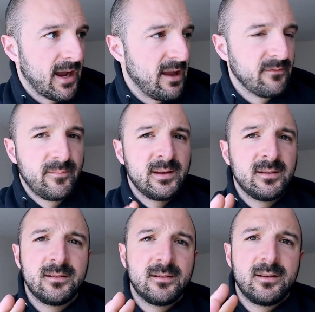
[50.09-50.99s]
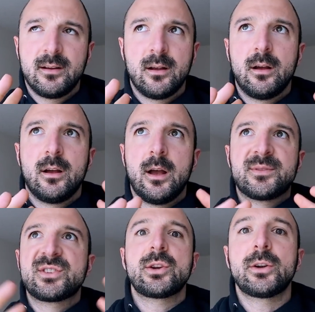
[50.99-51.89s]
I have been
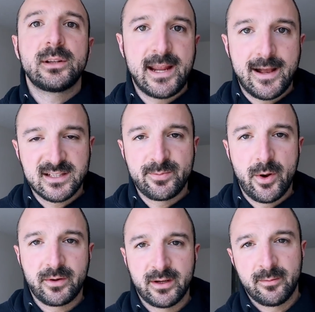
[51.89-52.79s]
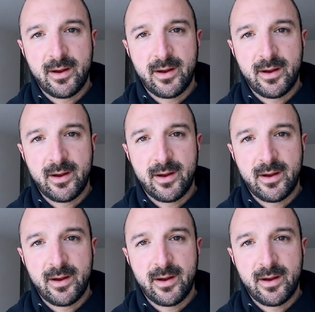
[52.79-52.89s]
absurdly outspoken